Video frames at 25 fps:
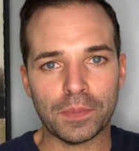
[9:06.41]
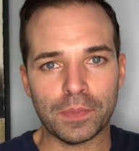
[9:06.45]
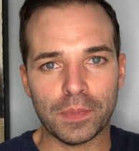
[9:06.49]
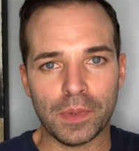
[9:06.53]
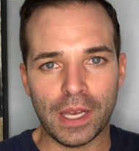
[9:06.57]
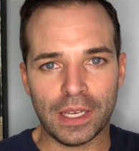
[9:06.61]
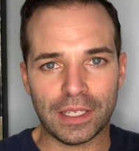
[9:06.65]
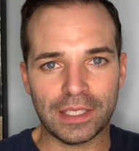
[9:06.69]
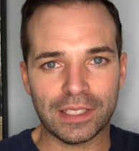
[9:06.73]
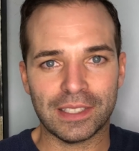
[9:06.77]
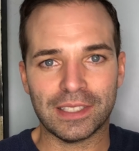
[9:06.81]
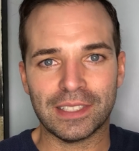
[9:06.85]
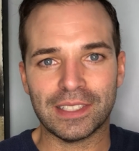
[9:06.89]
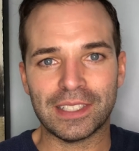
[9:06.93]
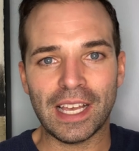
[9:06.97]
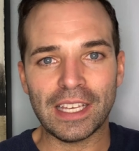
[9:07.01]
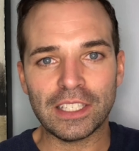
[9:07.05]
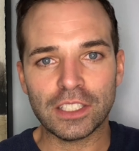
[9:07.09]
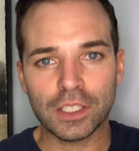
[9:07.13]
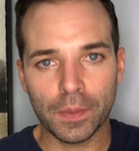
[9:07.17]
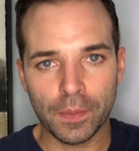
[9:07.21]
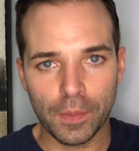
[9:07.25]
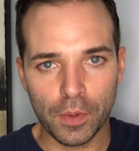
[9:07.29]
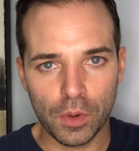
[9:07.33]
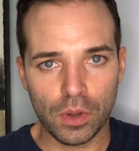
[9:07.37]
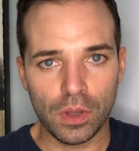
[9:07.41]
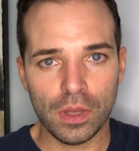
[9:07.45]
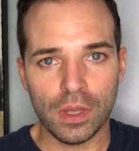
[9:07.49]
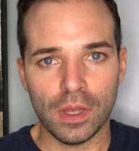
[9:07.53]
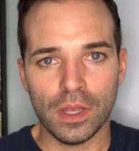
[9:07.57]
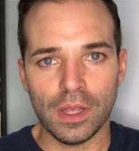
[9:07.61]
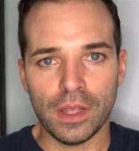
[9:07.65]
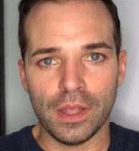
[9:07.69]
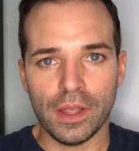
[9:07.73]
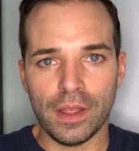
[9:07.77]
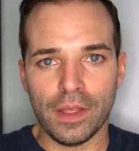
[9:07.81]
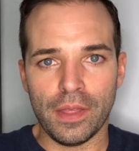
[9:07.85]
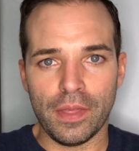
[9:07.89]
accessible
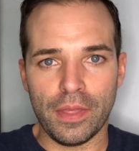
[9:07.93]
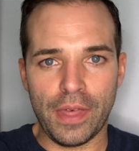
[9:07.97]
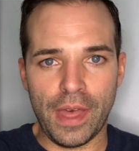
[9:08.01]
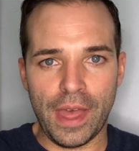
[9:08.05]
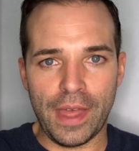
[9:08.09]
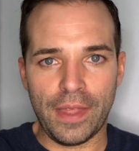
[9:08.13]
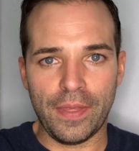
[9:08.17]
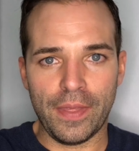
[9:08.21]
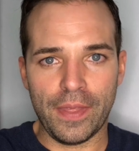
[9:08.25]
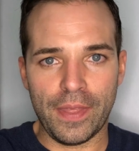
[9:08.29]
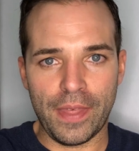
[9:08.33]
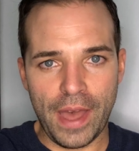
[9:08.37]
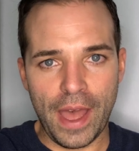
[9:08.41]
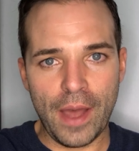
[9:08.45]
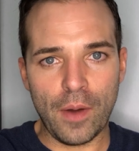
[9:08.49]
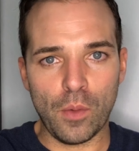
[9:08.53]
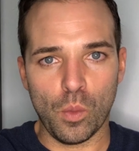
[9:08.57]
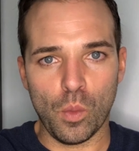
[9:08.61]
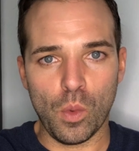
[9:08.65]
than that